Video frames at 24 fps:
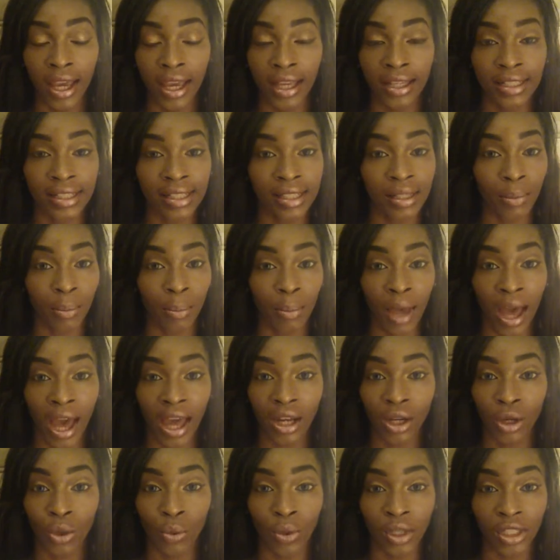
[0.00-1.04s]
It doesn't
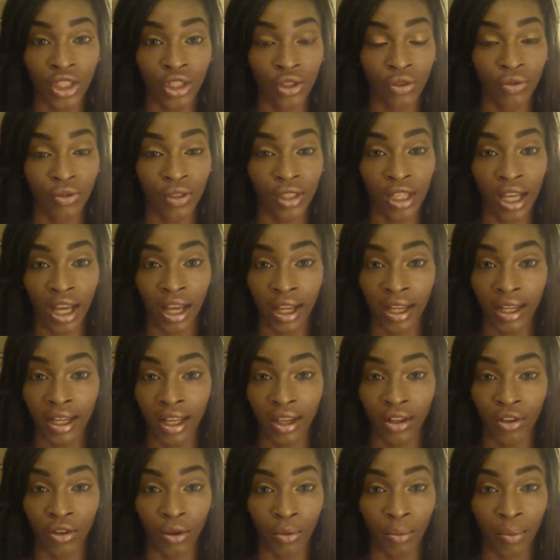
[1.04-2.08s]
matter what you've done
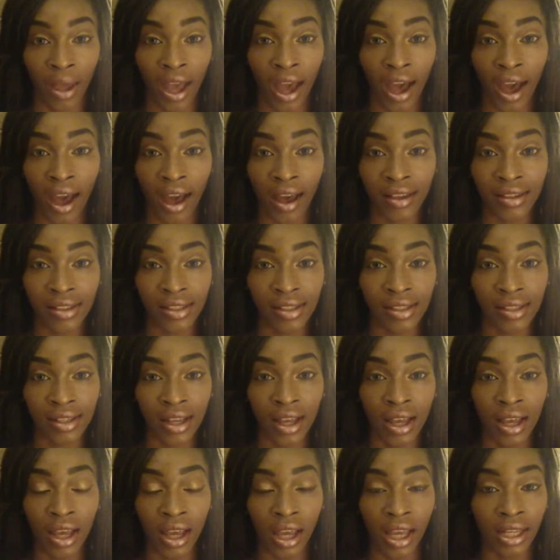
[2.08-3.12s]
in your past,
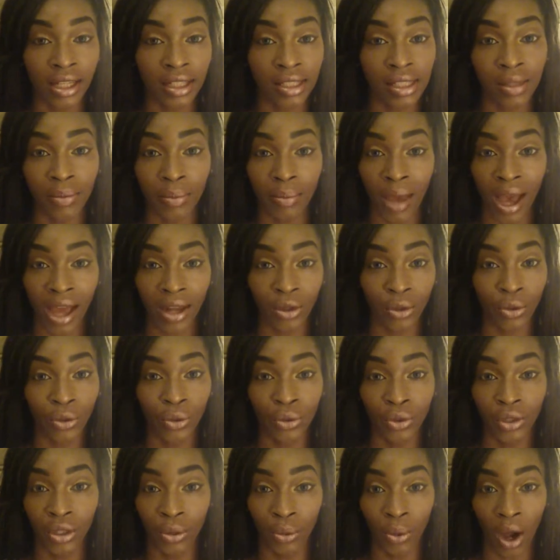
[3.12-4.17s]
it doesn't matter
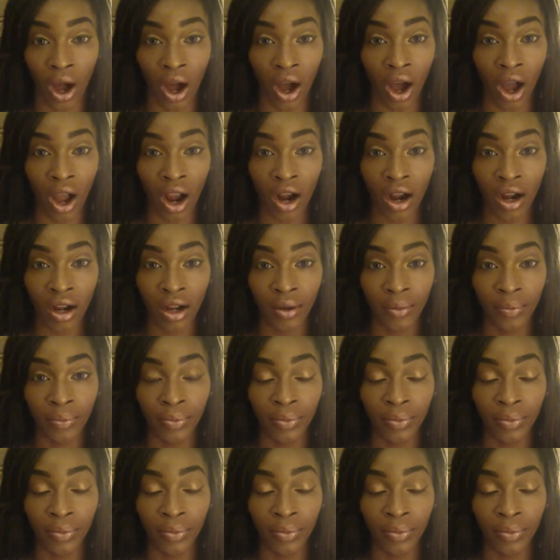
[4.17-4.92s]
who you are.